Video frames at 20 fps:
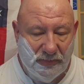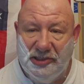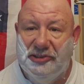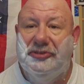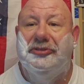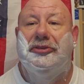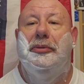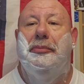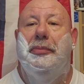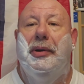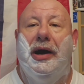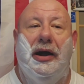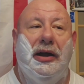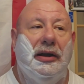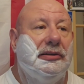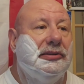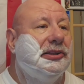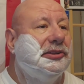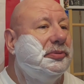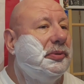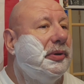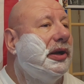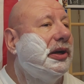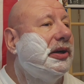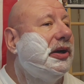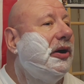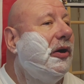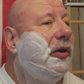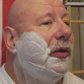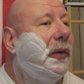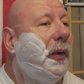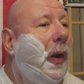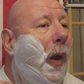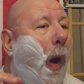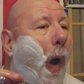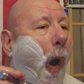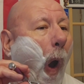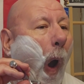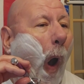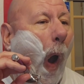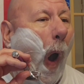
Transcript: Mystery box, that's what I called it.